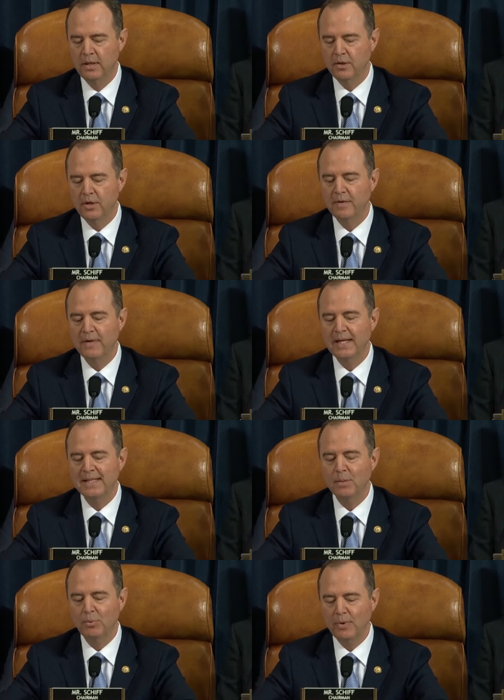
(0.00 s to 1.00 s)
could
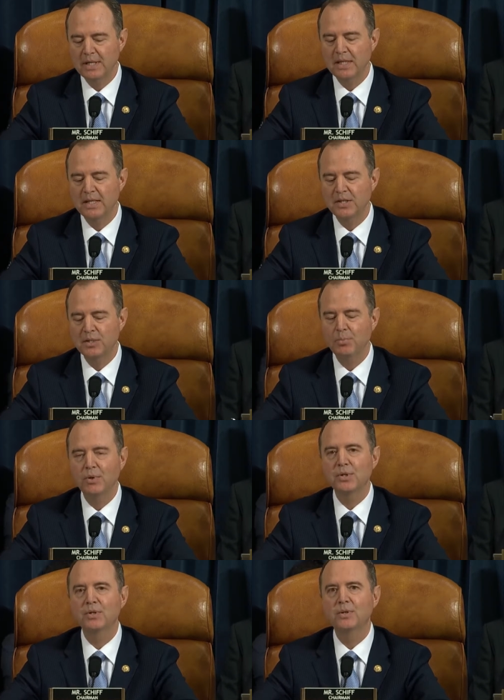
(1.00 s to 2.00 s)
advance the president's
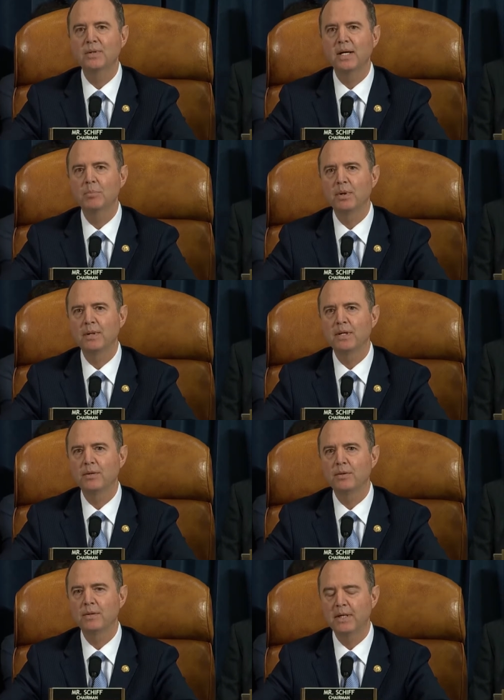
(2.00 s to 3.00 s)
personal and
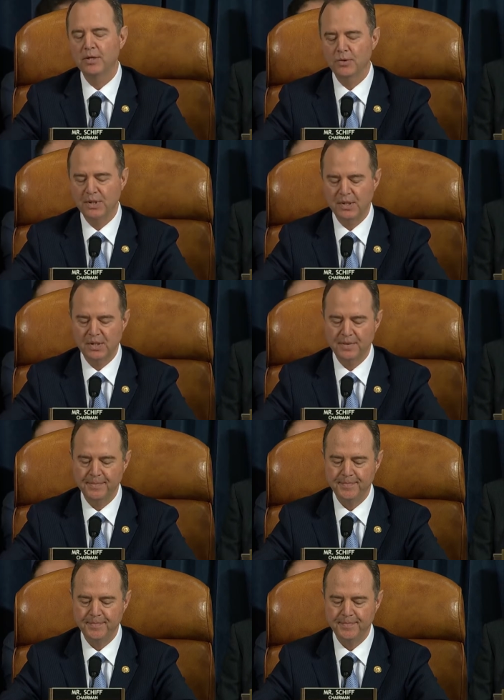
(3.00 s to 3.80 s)
political interests.